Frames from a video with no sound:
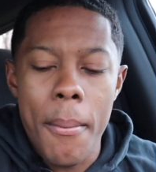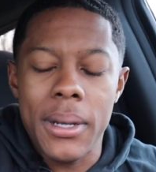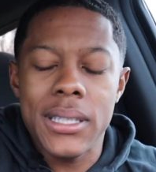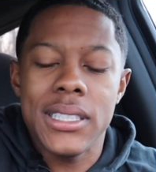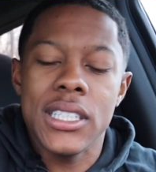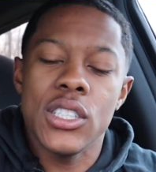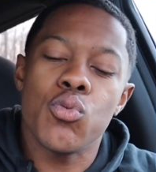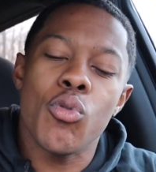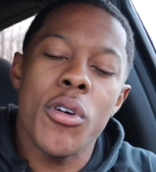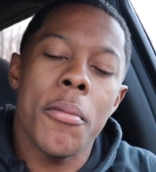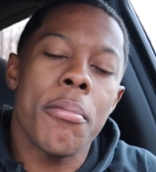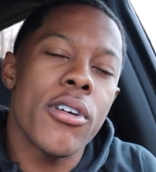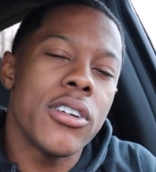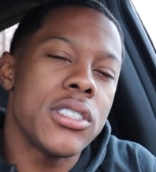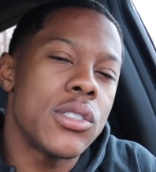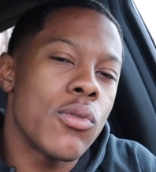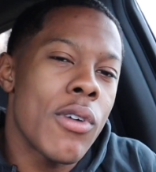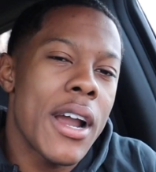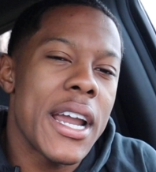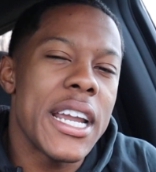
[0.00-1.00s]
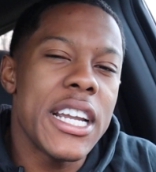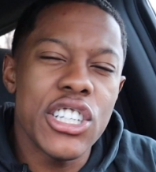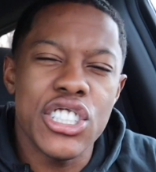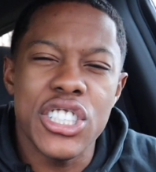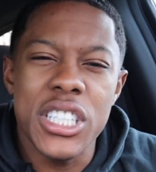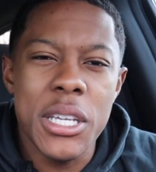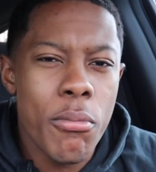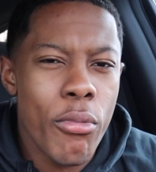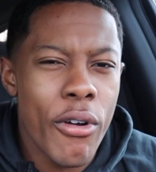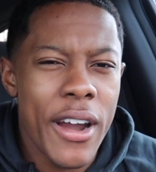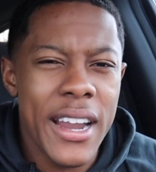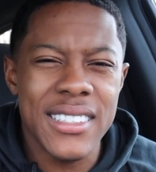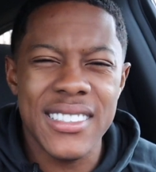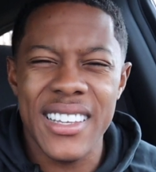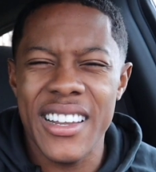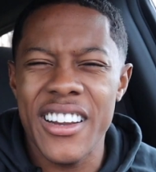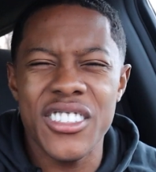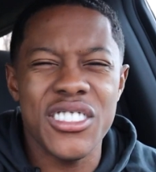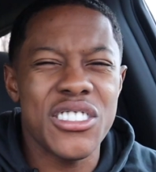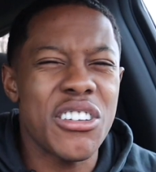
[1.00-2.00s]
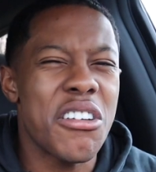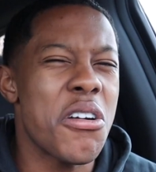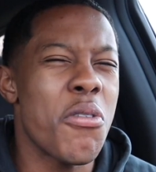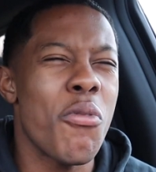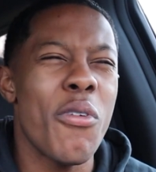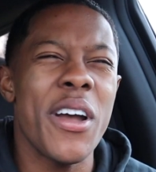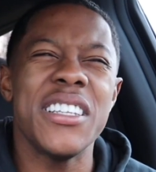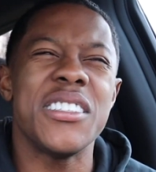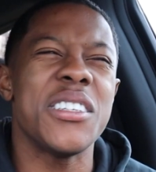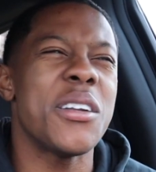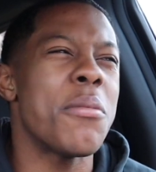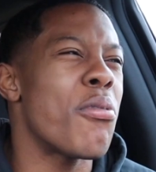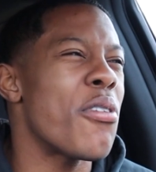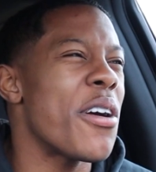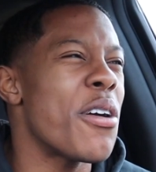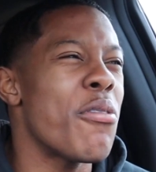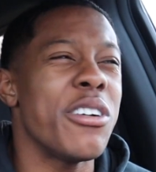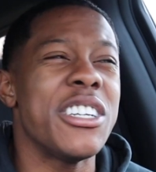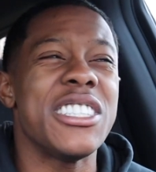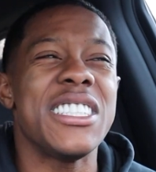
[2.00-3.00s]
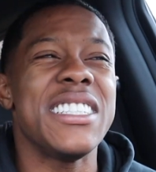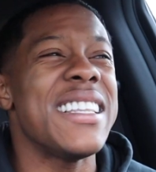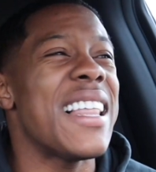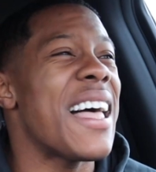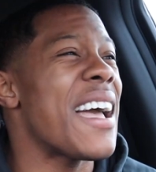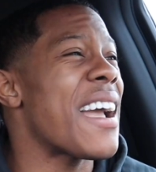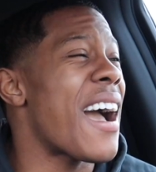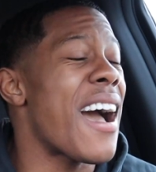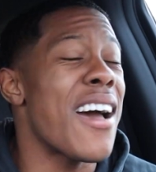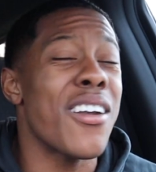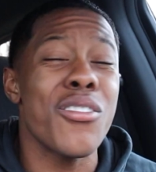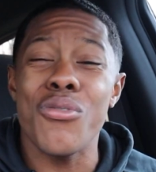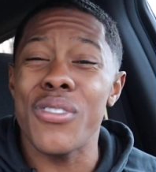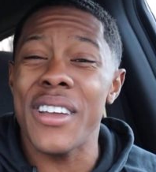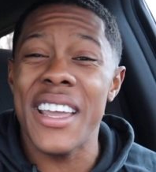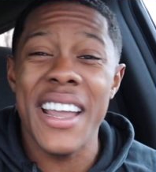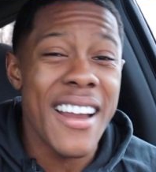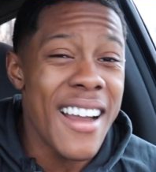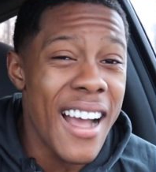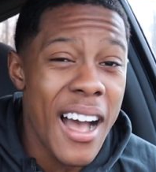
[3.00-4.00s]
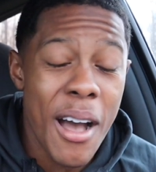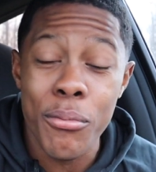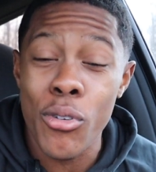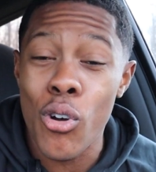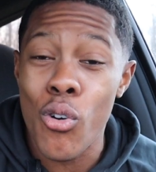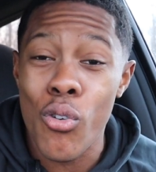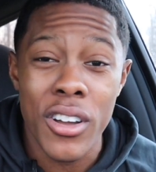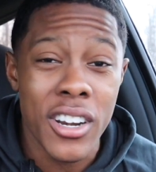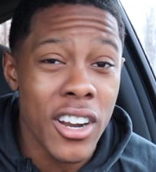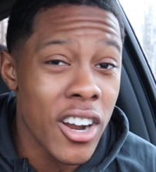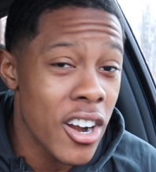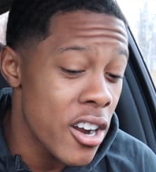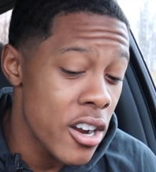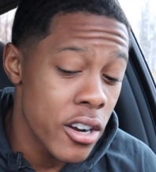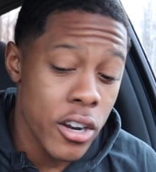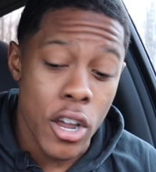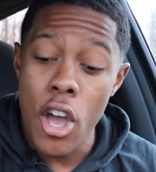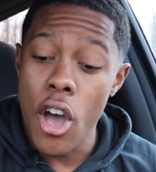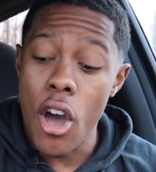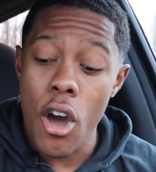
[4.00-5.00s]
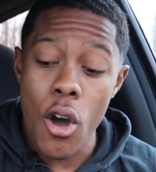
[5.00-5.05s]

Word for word: but this one person right here, she braids hair a certain way to the point where she like, I don't care, I'm going to her.